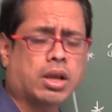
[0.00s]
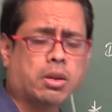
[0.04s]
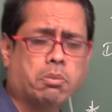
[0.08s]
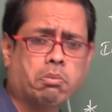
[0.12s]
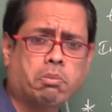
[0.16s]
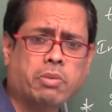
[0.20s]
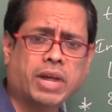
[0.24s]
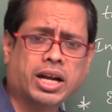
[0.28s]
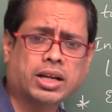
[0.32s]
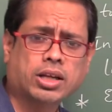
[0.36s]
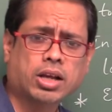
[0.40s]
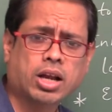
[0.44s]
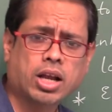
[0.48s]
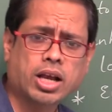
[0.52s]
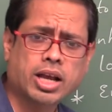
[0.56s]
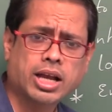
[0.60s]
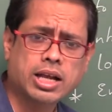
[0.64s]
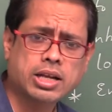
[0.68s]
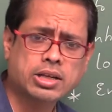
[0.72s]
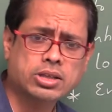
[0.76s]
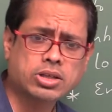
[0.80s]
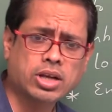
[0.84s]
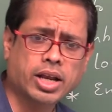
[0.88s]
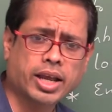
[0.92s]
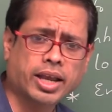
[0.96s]
Metal
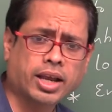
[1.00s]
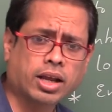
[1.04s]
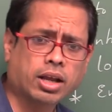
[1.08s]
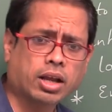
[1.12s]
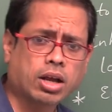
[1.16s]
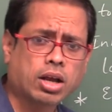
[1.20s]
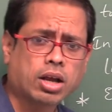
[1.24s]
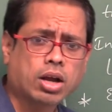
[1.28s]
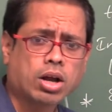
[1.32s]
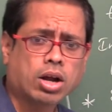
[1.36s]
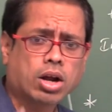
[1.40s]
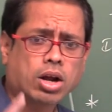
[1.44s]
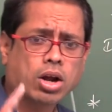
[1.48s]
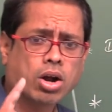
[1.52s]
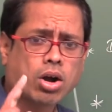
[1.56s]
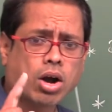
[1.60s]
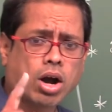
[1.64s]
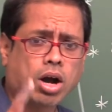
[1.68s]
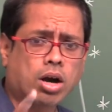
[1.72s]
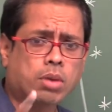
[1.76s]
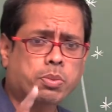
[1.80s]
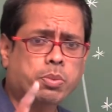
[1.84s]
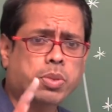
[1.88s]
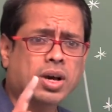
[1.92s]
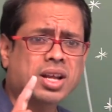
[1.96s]
ions like
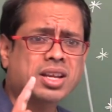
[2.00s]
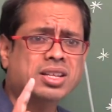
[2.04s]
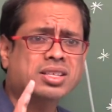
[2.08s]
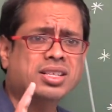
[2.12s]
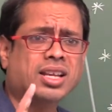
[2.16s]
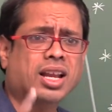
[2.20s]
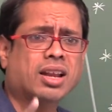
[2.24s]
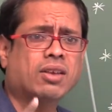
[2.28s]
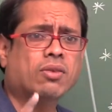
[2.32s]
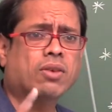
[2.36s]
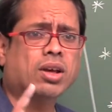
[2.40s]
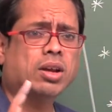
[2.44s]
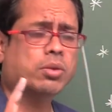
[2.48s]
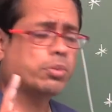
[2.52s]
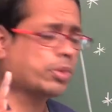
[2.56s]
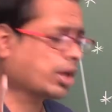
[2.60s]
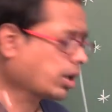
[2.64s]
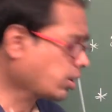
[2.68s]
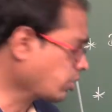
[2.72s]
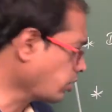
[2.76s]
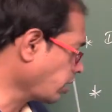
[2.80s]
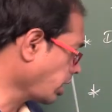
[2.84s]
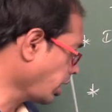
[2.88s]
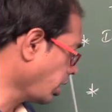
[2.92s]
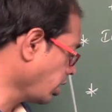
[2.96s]
copper, silver,
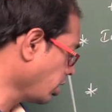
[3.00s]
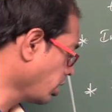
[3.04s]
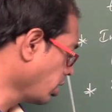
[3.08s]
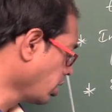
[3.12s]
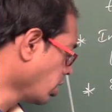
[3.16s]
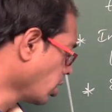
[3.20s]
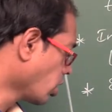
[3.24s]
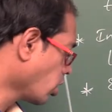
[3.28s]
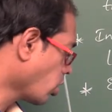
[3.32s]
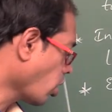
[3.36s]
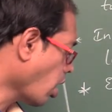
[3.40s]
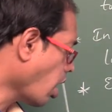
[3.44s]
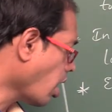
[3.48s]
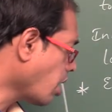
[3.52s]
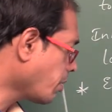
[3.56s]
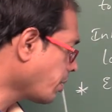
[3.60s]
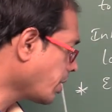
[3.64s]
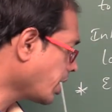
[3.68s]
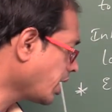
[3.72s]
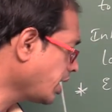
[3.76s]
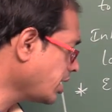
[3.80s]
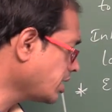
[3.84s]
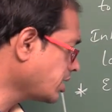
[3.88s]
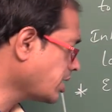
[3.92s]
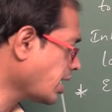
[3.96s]
mercury.
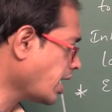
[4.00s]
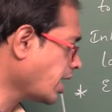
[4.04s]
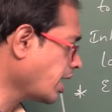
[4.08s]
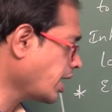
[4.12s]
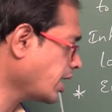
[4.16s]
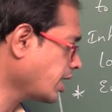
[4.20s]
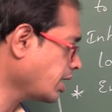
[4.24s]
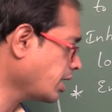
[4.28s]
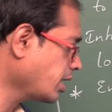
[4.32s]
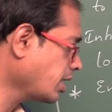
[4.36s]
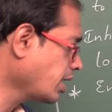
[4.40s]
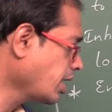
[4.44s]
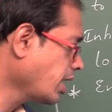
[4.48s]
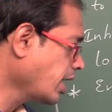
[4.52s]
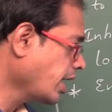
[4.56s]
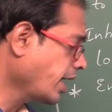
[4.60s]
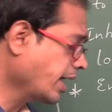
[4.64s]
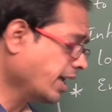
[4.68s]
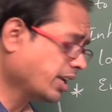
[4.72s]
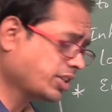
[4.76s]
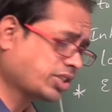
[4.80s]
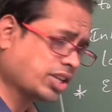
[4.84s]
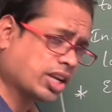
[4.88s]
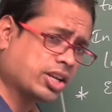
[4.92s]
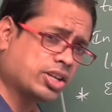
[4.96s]
Copper is an
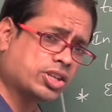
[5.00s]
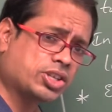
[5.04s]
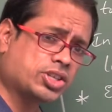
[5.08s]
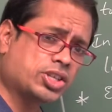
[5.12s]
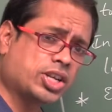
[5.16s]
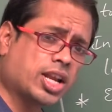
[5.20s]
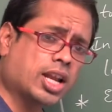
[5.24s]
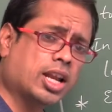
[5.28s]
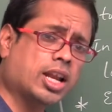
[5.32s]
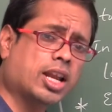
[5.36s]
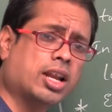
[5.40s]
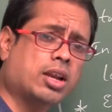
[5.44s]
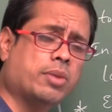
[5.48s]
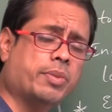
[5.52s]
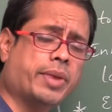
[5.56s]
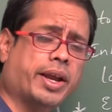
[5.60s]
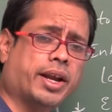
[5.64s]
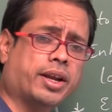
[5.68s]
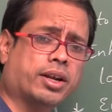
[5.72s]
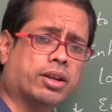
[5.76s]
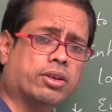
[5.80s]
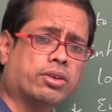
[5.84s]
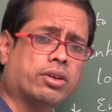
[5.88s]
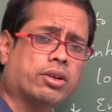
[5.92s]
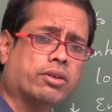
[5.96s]
essential
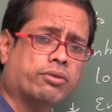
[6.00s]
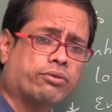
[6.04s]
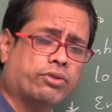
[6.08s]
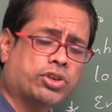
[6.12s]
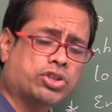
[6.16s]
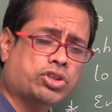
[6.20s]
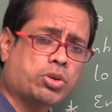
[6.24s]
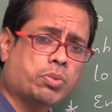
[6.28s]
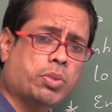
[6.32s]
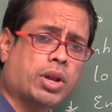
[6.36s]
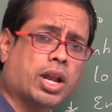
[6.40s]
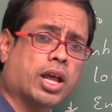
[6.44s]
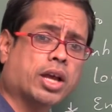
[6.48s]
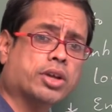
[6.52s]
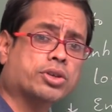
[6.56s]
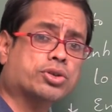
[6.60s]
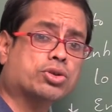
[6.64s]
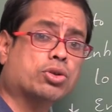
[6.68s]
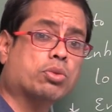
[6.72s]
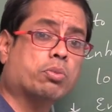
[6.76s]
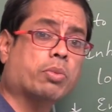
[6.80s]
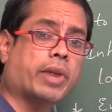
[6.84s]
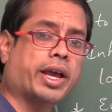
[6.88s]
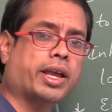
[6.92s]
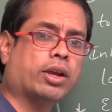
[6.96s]
element which belongs to
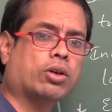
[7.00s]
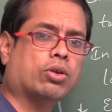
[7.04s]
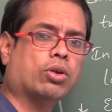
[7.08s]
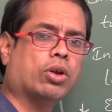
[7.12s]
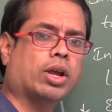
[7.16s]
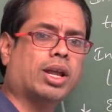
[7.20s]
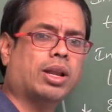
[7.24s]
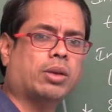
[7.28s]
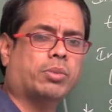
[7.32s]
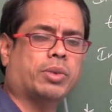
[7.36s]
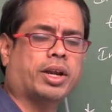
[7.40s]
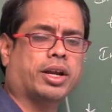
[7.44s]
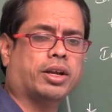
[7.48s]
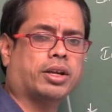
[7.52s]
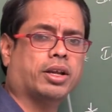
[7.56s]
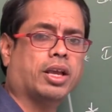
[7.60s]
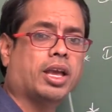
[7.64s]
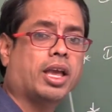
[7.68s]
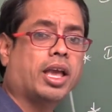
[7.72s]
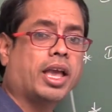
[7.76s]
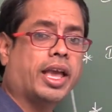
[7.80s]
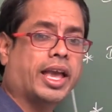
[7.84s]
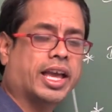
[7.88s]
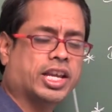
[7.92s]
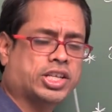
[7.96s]
micro element,
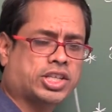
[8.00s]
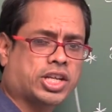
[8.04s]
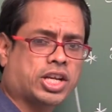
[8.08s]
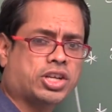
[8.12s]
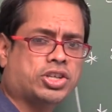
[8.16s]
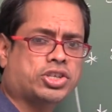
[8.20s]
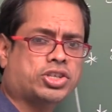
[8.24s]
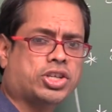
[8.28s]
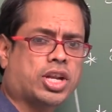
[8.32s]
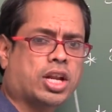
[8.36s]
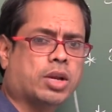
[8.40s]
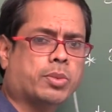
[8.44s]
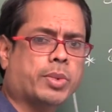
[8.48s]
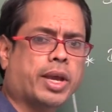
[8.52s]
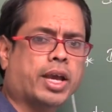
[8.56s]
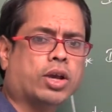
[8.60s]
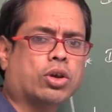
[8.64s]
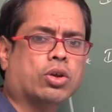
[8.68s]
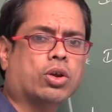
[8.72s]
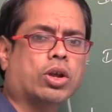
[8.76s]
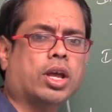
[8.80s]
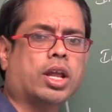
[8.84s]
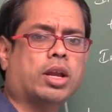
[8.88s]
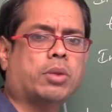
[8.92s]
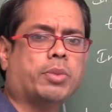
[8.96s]
essential
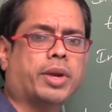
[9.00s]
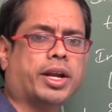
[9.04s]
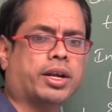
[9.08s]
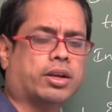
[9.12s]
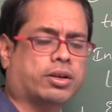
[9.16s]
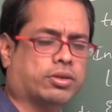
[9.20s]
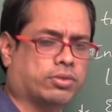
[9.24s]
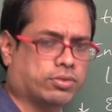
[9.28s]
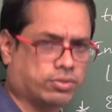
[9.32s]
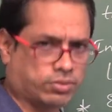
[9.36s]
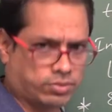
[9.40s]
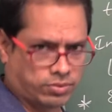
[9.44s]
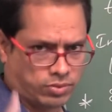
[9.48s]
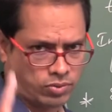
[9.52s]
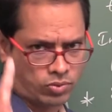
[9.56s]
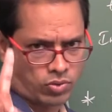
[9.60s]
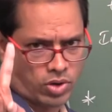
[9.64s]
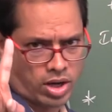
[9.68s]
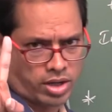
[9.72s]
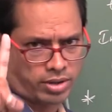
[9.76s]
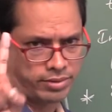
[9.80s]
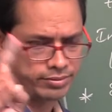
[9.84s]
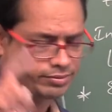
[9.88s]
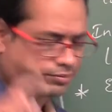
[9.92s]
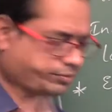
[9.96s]
micro element
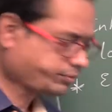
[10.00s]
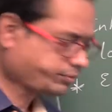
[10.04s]
1.